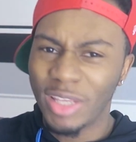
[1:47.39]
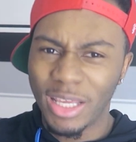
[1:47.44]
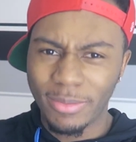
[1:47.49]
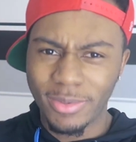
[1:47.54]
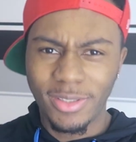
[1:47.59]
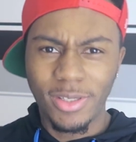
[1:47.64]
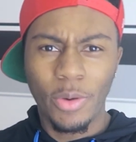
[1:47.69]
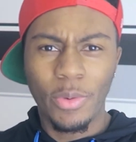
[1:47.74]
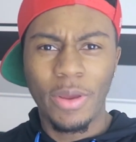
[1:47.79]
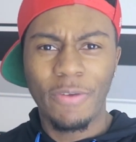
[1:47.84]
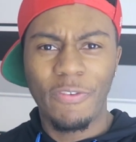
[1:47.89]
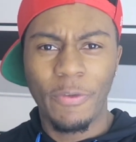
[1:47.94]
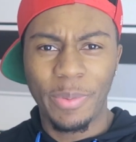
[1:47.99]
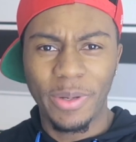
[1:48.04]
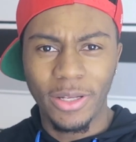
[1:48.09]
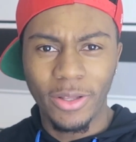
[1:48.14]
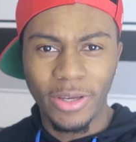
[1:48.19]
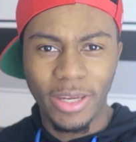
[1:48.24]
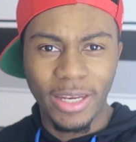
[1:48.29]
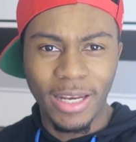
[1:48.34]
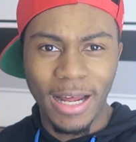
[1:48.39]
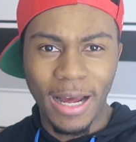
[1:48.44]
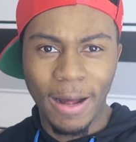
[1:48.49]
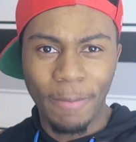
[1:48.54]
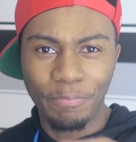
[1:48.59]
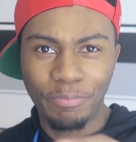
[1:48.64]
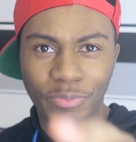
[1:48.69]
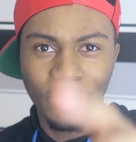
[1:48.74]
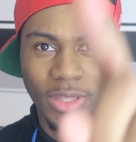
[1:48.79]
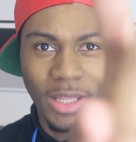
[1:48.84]
I'm sorry if I've been looking
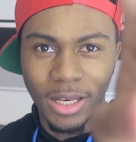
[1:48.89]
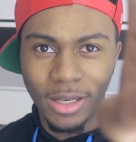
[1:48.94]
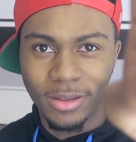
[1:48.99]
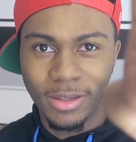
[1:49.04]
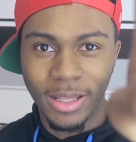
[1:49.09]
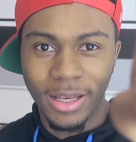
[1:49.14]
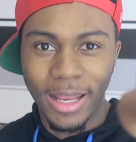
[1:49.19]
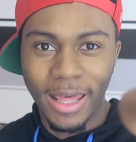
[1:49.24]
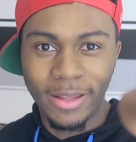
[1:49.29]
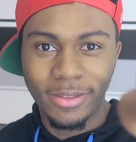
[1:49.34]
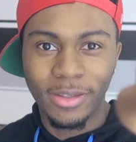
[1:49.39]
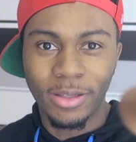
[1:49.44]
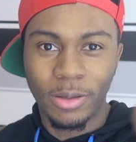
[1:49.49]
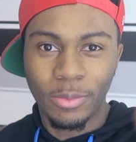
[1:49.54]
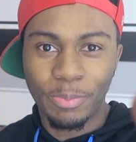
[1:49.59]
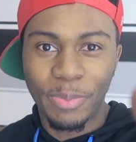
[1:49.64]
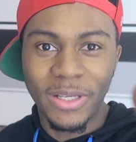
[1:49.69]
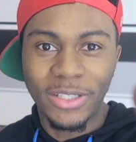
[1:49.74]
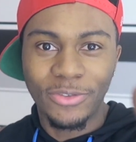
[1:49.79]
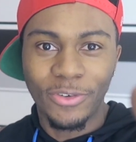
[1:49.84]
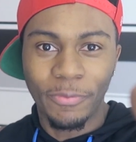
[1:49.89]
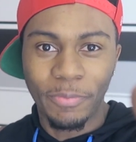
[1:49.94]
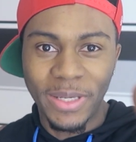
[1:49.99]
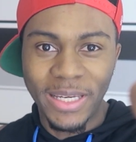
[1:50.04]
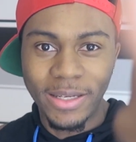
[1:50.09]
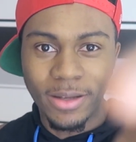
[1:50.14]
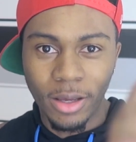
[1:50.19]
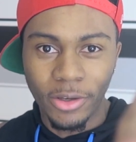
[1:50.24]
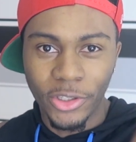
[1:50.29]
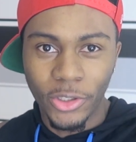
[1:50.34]
at the picture of
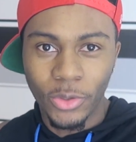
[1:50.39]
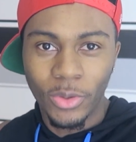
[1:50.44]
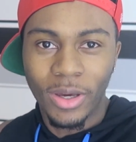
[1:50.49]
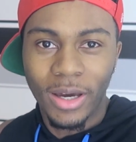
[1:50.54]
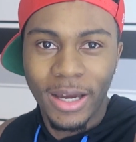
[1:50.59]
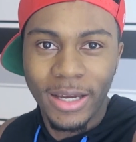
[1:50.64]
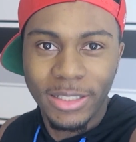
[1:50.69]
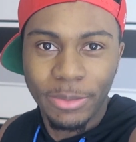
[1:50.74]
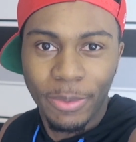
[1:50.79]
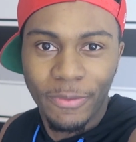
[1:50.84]
me, not you guys.